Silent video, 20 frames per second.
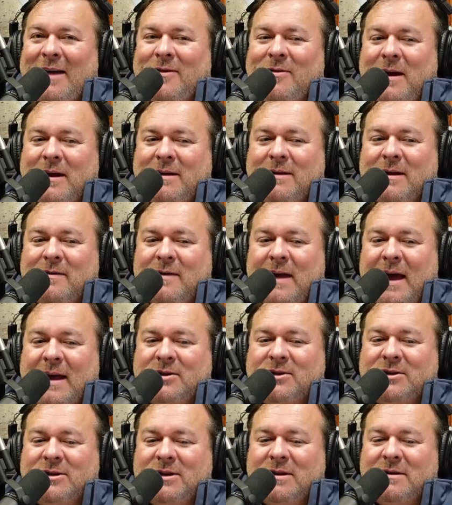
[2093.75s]
think
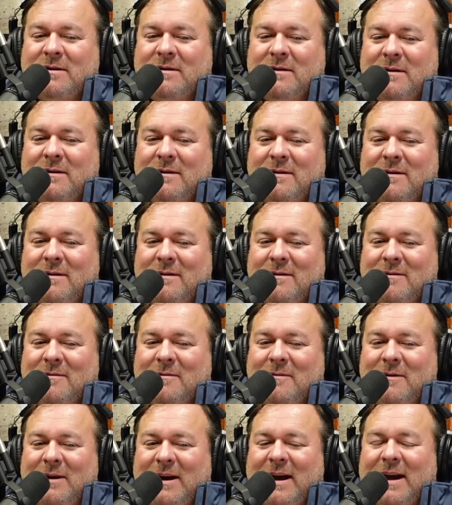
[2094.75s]
that should
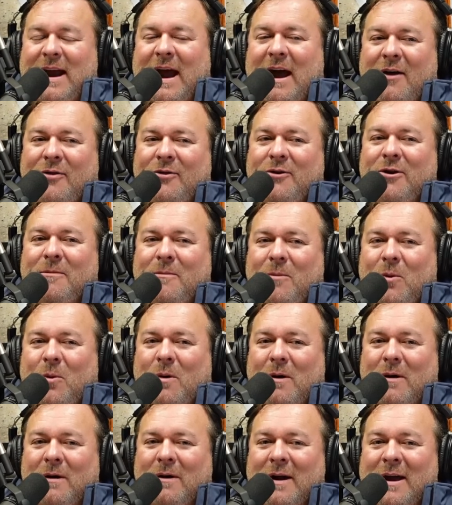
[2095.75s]
get out there
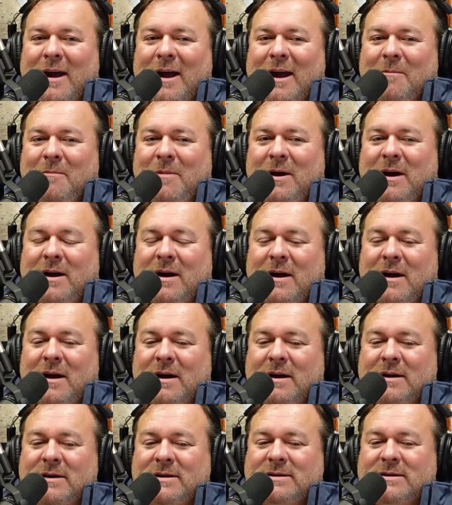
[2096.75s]
more,
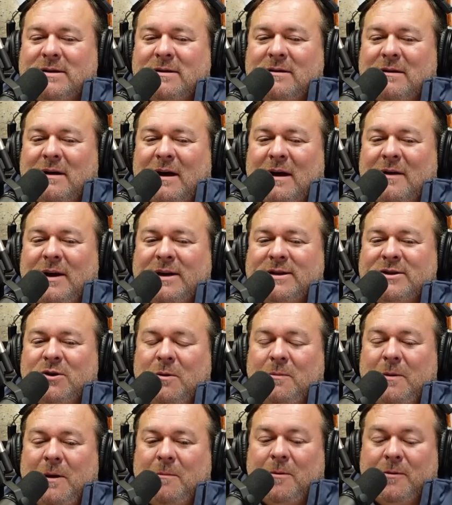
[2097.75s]
because I think so
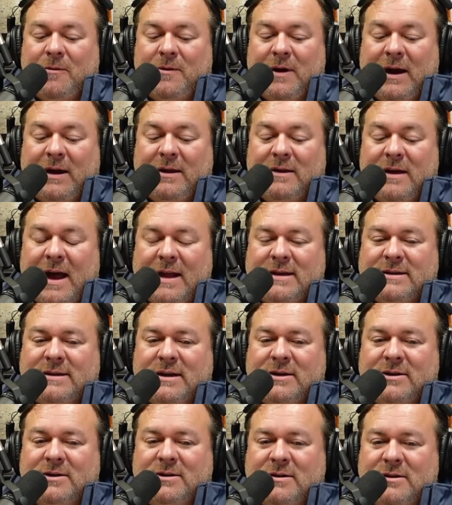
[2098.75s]
many people think that's
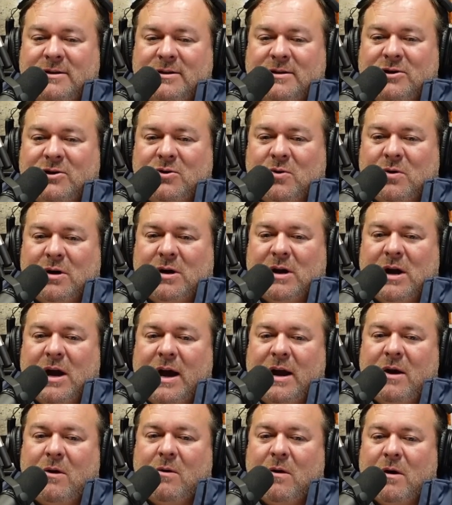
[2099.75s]
a
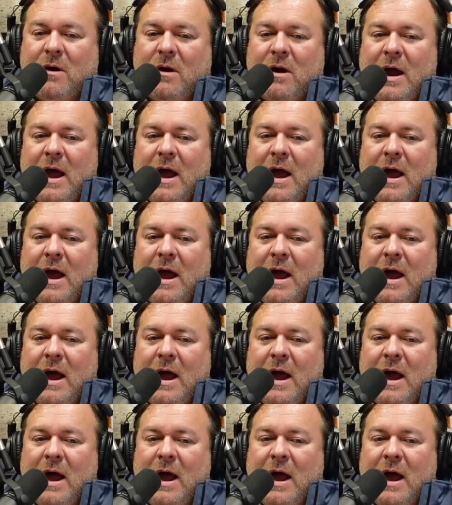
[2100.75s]
shortcut, or